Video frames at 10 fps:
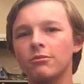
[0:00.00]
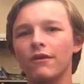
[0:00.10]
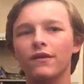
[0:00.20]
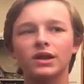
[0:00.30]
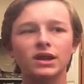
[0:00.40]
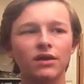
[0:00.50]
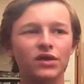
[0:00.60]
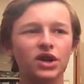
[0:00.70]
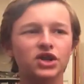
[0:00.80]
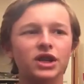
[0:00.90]
for
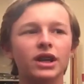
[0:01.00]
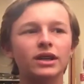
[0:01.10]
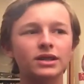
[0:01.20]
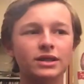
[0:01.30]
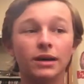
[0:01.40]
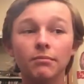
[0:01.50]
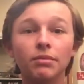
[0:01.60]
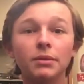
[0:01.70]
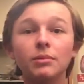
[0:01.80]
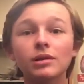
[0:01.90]
salvation, and some
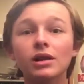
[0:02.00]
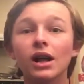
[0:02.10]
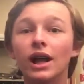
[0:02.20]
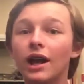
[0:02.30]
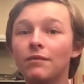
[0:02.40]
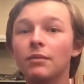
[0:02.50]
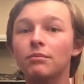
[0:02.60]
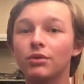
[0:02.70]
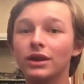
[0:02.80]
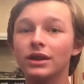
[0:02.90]
people have
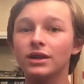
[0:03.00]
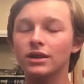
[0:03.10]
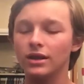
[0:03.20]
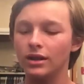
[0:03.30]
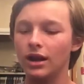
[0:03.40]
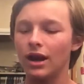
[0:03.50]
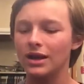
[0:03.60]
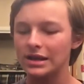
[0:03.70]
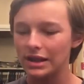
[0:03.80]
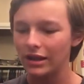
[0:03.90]
been God
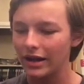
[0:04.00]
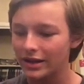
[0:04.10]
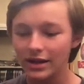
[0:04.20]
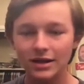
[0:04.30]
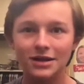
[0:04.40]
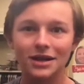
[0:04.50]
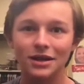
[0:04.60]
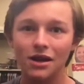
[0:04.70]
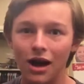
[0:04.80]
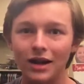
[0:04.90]
has selected to
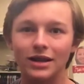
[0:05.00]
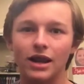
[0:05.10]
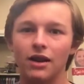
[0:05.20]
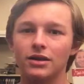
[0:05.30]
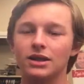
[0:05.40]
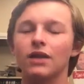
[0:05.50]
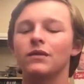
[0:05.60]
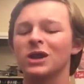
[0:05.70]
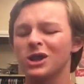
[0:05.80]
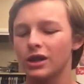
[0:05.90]
not inherit
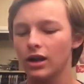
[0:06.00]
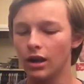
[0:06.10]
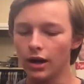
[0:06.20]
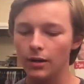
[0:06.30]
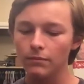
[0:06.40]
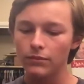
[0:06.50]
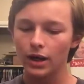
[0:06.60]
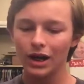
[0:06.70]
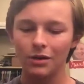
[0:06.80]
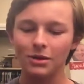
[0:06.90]
salvation.
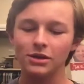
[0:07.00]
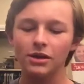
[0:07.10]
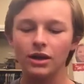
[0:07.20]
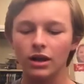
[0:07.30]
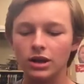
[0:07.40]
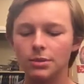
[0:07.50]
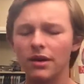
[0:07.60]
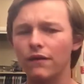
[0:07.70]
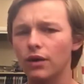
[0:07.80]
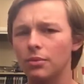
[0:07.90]
And then you can also be
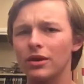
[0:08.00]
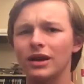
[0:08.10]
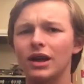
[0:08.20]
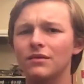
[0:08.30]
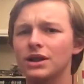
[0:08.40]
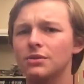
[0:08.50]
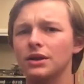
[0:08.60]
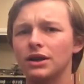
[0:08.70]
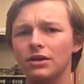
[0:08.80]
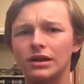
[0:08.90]
a four-point Calvinist where
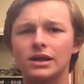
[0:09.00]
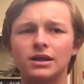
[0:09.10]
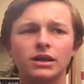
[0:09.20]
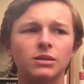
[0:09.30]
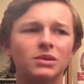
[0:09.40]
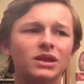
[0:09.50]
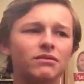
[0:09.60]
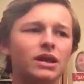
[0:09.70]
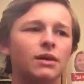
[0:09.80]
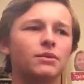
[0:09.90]
you don't necessarily believe
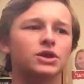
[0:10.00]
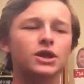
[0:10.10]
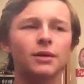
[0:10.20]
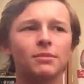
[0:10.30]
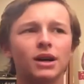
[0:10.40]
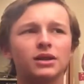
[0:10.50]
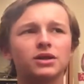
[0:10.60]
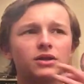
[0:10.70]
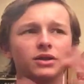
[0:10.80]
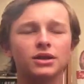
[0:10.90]
in that, which I'm not
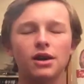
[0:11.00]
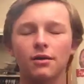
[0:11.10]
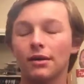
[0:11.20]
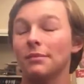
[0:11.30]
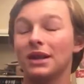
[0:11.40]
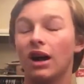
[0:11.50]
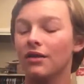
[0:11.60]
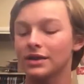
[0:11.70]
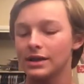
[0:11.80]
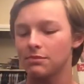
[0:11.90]
too... I mean, all
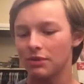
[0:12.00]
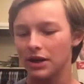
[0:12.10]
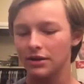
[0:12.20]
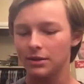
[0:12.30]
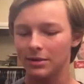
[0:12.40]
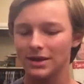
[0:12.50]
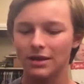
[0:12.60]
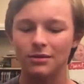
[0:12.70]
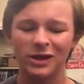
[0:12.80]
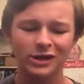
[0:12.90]
of this is brand new to me,
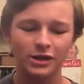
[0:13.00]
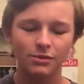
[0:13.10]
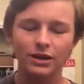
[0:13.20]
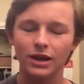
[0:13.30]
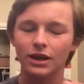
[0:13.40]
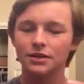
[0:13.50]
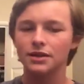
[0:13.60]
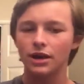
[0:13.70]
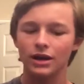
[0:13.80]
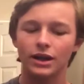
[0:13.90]
so I just want to
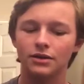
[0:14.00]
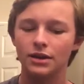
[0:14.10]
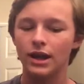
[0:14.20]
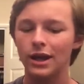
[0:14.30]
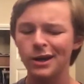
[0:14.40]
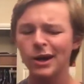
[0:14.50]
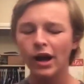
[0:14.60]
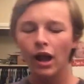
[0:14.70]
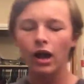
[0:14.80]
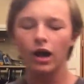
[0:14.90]
talk it out tonight.
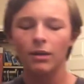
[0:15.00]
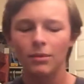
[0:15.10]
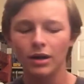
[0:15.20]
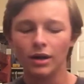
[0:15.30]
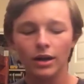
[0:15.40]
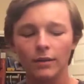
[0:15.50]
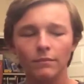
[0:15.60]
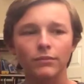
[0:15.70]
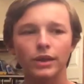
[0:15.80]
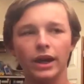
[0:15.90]

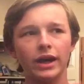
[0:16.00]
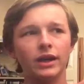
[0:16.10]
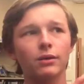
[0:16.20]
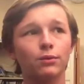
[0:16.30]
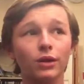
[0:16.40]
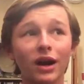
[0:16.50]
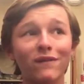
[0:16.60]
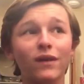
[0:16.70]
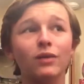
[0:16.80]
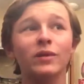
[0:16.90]
And where I
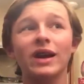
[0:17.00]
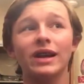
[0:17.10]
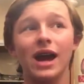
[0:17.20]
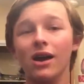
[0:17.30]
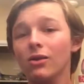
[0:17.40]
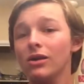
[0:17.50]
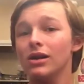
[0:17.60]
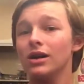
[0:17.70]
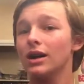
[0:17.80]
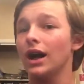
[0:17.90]
fall right now,
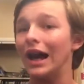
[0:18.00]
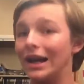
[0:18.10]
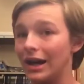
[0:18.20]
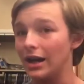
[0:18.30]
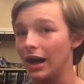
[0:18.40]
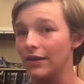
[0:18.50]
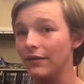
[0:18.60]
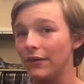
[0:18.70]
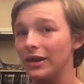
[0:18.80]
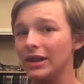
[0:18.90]
I have a
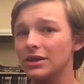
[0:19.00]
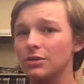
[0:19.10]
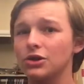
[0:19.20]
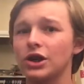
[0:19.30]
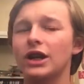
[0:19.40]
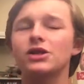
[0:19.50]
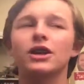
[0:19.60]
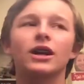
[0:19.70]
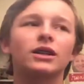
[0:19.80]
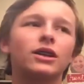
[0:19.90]
feeling this will change.
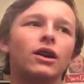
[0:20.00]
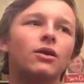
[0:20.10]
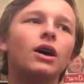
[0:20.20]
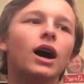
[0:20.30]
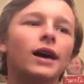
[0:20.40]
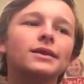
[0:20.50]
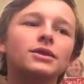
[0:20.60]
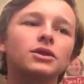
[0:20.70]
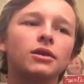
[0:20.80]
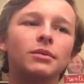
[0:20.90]
You know, Hunter
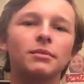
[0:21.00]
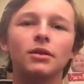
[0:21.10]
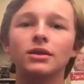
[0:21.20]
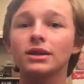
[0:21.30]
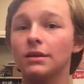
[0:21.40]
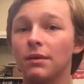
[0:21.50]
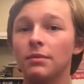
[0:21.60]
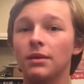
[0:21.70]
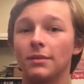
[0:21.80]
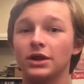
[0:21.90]
told me most of the
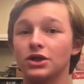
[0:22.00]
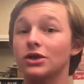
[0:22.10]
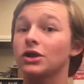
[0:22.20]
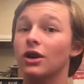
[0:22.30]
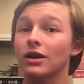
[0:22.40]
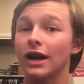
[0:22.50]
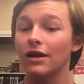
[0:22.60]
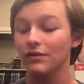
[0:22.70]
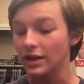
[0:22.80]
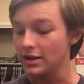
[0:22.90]
people at my church are
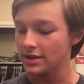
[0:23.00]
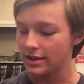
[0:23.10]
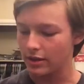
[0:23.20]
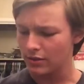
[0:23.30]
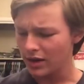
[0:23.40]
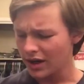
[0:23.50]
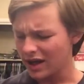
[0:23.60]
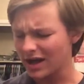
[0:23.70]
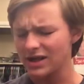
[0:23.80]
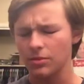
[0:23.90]
Calvinists, so
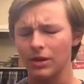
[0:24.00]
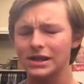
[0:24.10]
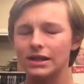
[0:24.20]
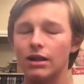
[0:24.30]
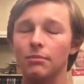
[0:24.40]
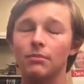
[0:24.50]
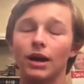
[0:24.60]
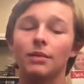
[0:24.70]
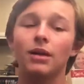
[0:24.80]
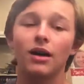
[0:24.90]
kind of surprising that
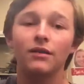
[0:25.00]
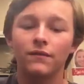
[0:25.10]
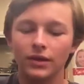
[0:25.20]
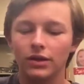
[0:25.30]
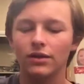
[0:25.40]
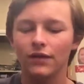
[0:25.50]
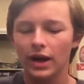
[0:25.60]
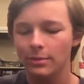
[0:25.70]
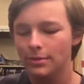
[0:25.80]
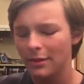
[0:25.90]
I'm not feeling the
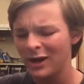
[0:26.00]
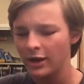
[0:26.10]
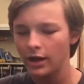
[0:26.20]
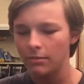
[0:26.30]
vibes. But